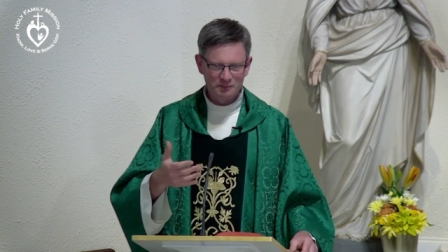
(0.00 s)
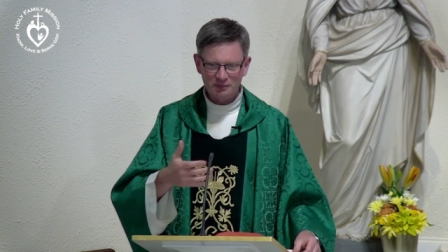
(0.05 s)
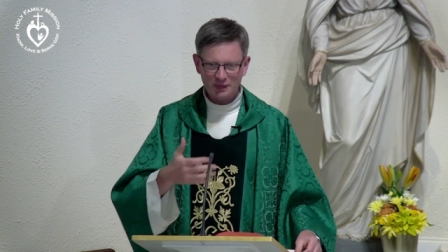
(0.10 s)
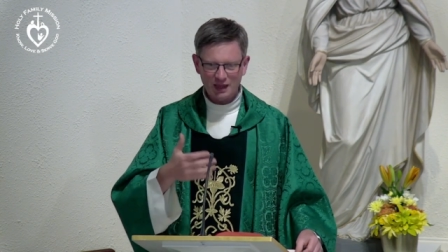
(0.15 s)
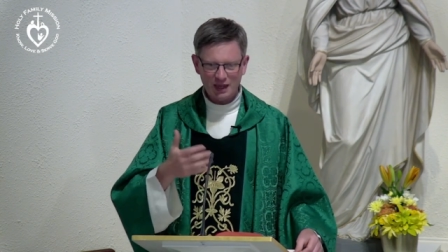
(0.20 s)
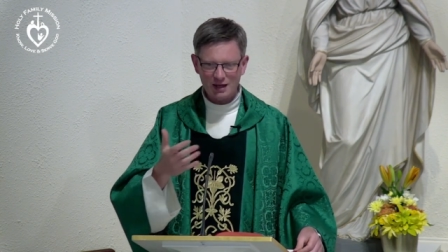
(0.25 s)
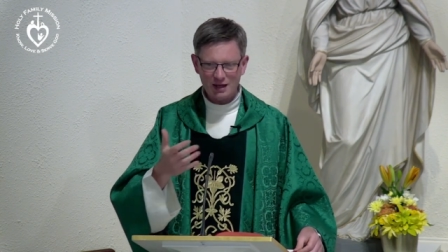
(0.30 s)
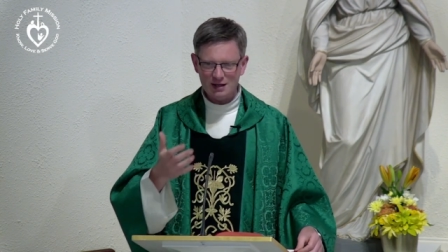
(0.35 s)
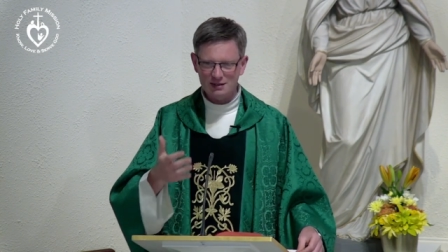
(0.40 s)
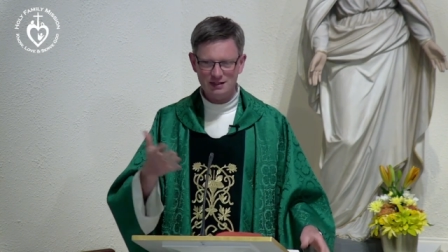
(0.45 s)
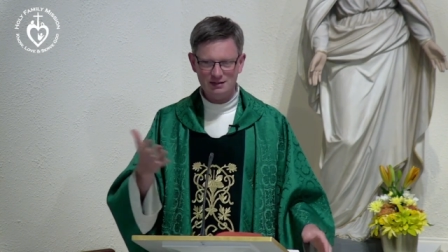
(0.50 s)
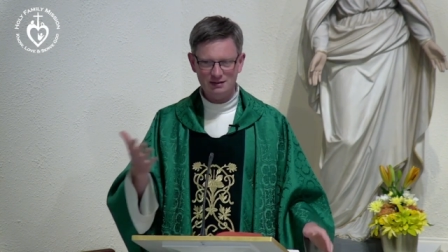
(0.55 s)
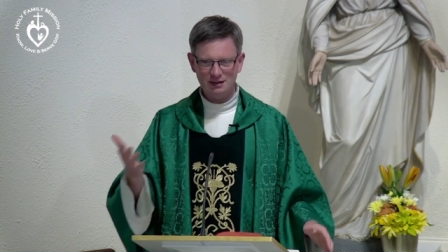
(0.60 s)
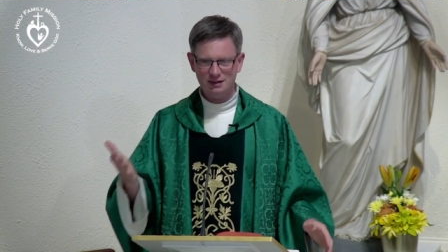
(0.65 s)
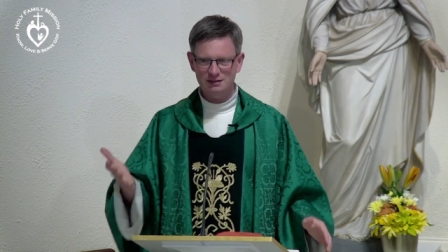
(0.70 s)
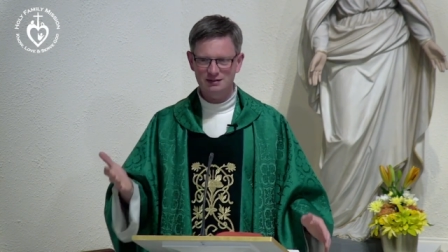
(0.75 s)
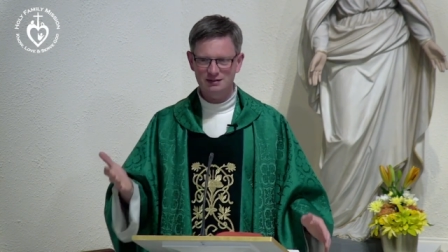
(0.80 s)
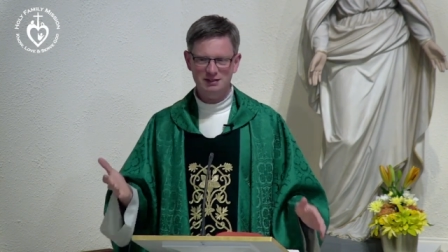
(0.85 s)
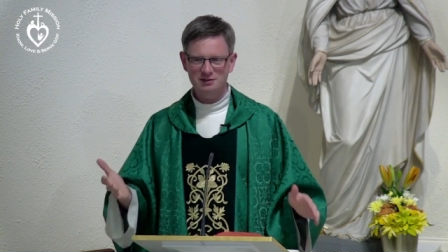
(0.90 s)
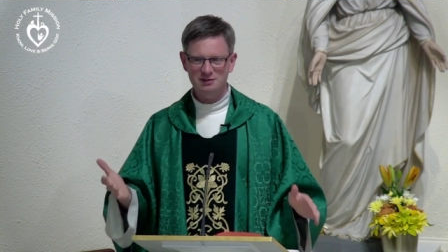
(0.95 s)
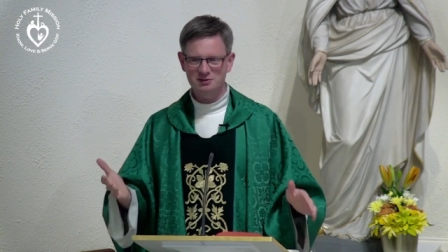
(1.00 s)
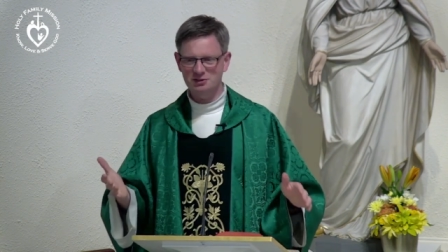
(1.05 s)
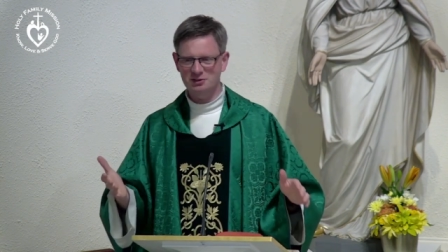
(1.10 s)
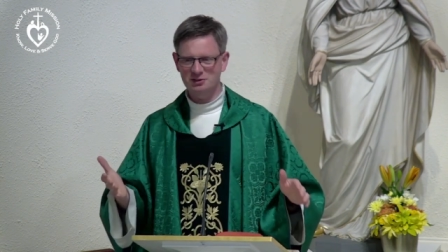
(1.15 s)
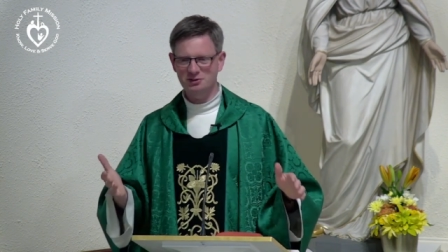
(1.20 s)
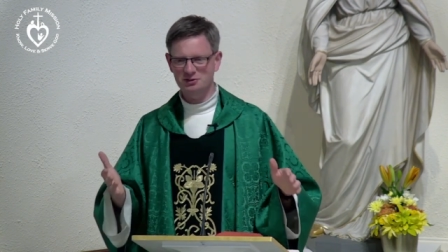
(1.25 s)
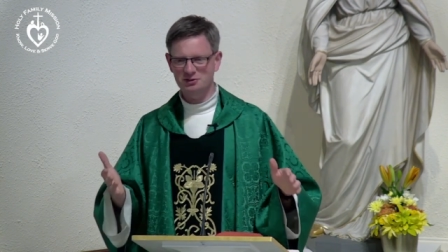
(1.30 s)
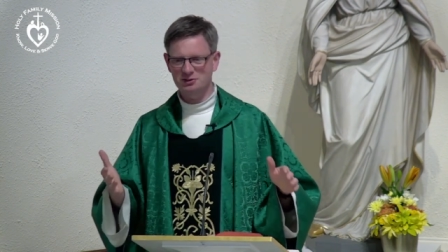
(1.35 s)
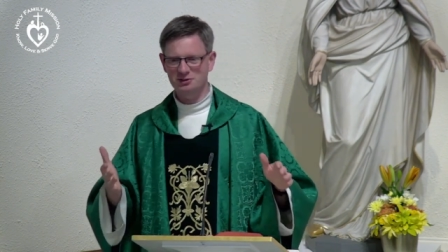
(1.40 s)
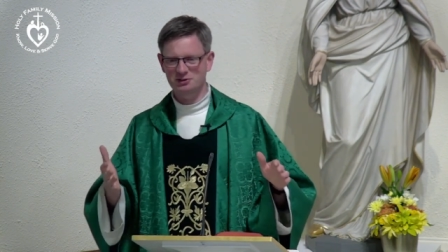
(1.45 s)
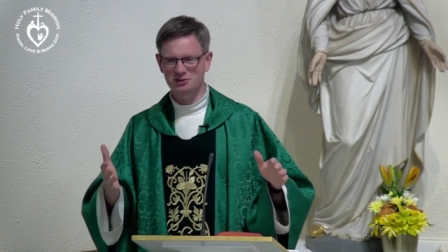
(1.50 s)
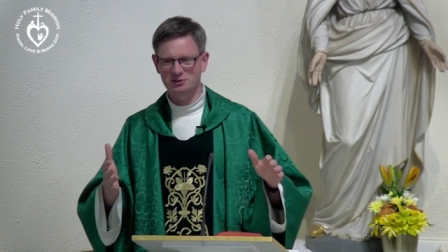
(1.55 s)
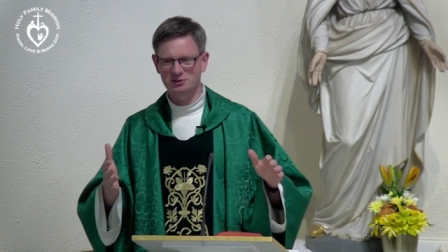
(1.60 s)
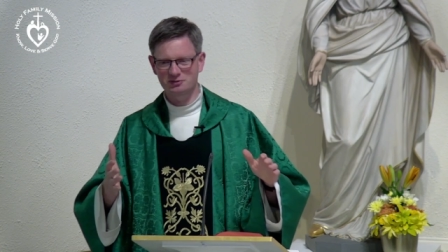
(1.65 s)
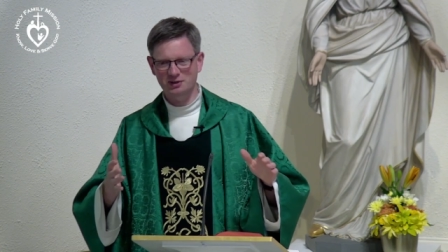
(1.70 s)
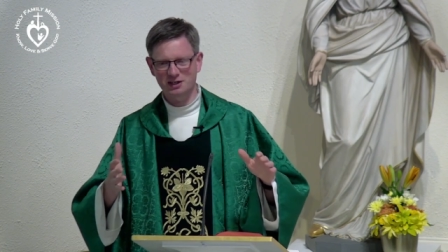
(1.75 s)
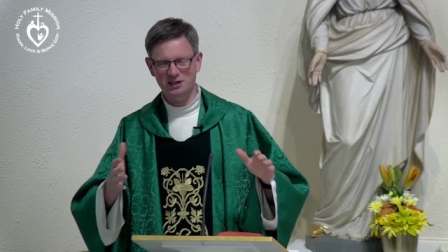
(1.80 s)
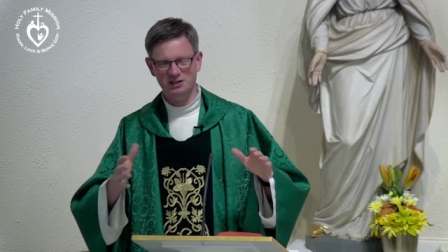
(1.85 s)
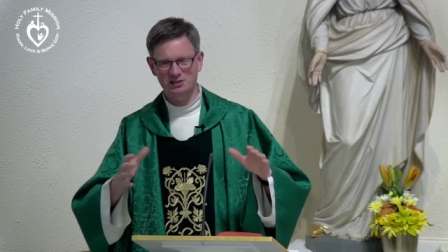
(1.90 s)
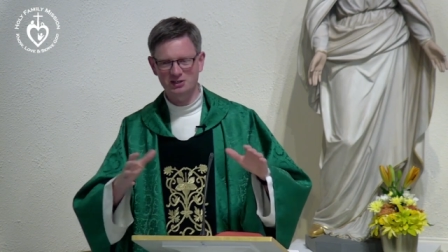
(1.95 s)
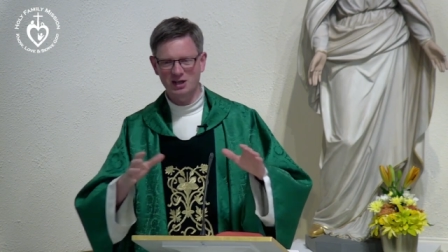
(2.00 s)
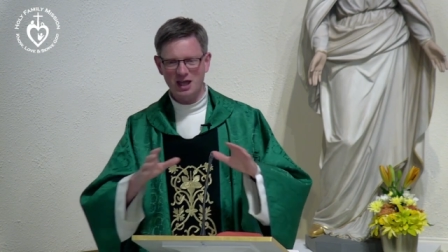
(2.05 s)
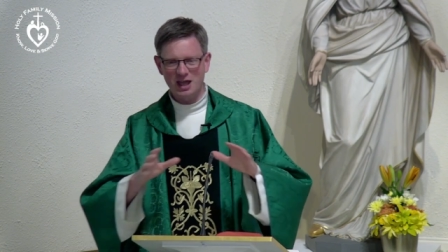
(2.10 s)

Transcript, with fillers: eighteen, nineteen year, year, years of age,